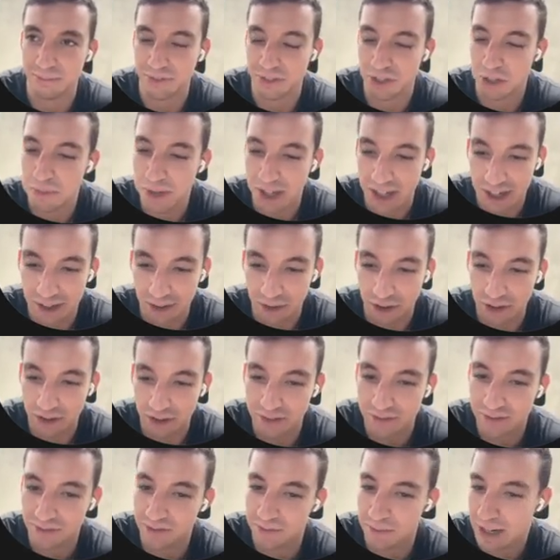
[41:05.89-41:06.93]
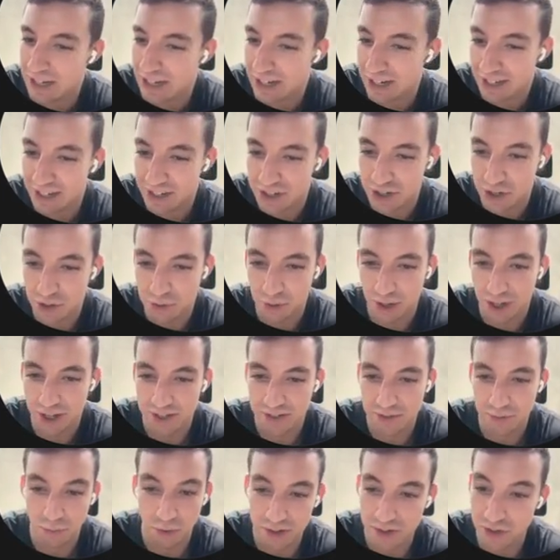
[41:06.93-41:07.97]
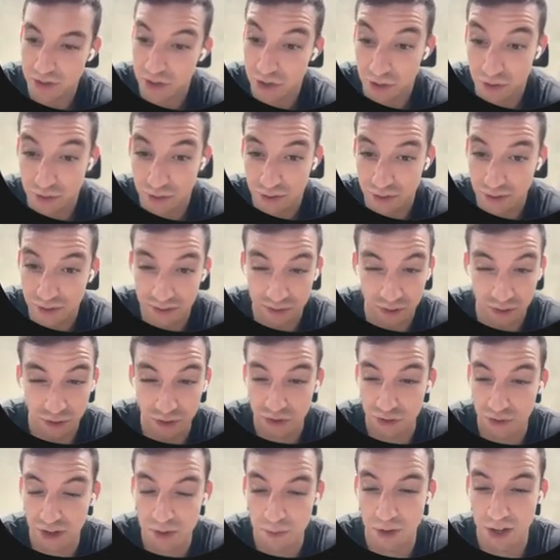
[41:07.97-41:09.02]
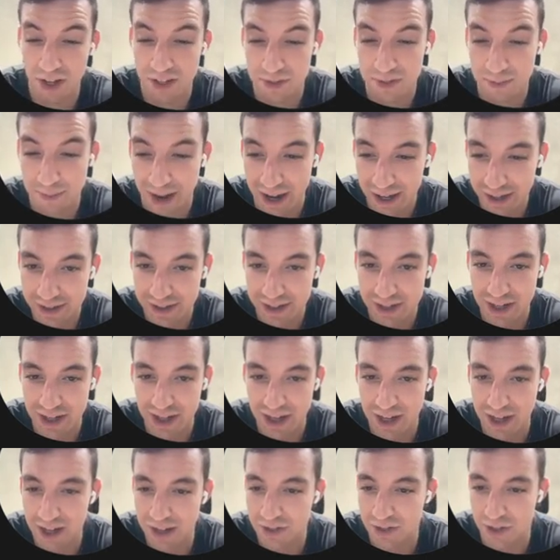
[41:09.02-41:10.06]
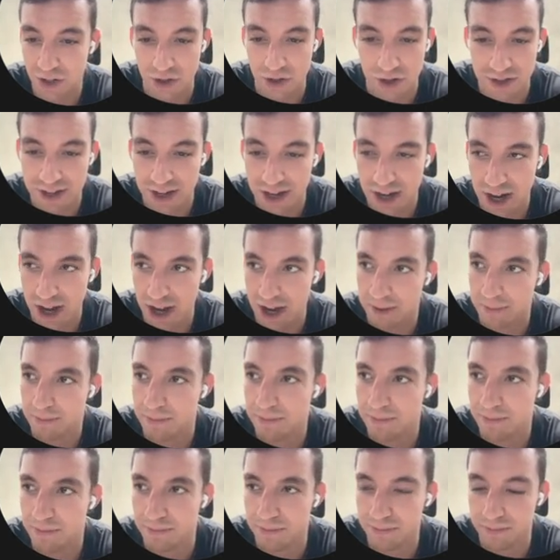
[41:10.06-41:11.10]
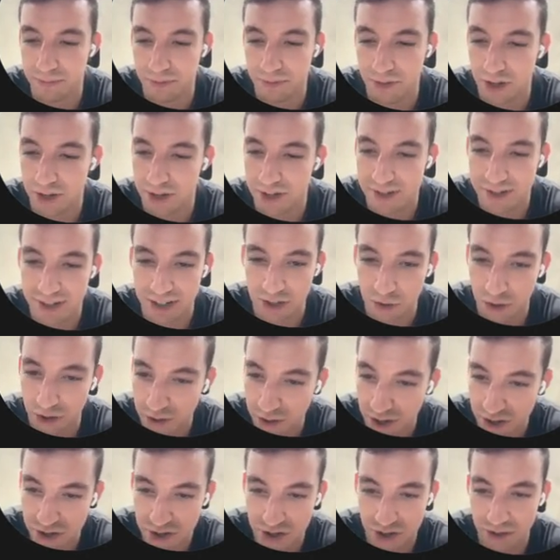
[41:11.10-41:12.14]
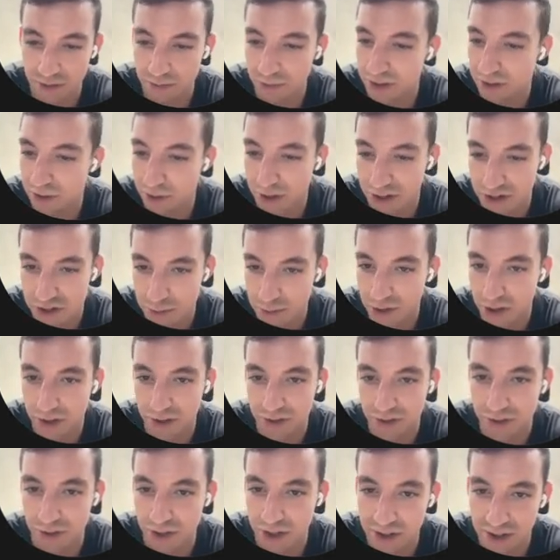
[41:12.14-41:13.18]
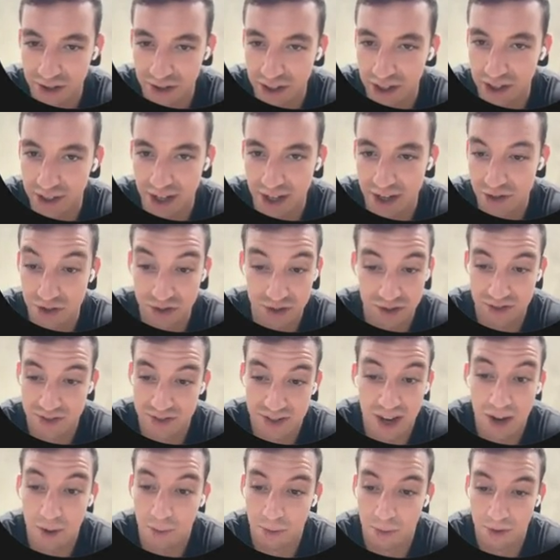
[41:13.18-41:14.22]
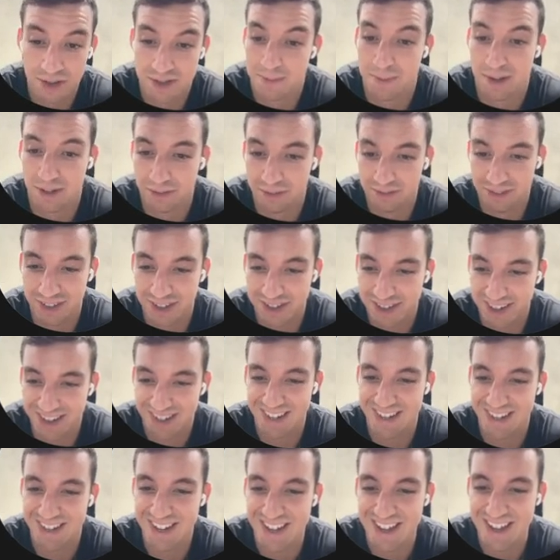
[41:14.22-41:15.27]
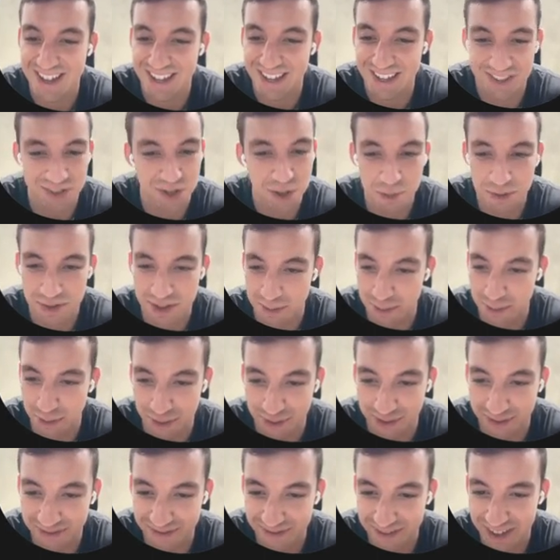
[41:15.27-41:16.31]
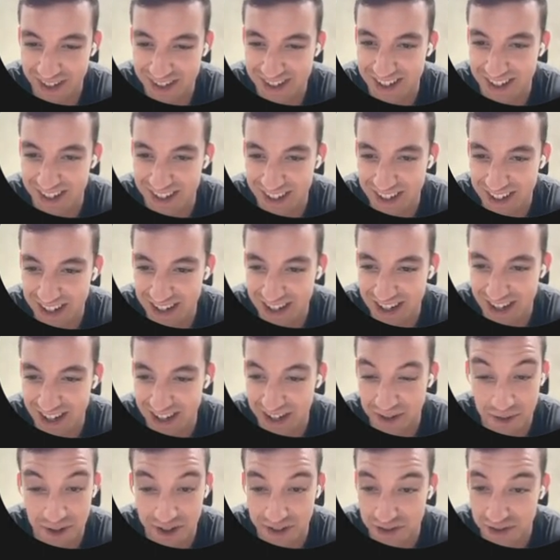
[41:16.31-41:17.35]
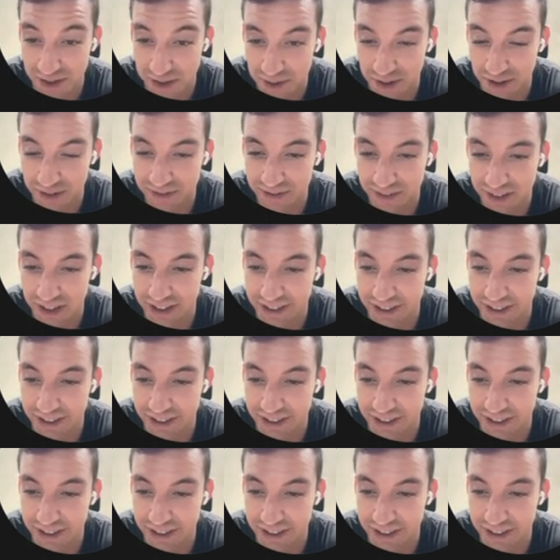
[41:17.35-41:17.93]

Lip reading: Don't make it long, make it like 2 words, 1, 2, or 3 words max. Don't use a name, none of this like quick question with question marks or anything like that. Just say what it's about. That's it. Super simple. That's it. And it works really well.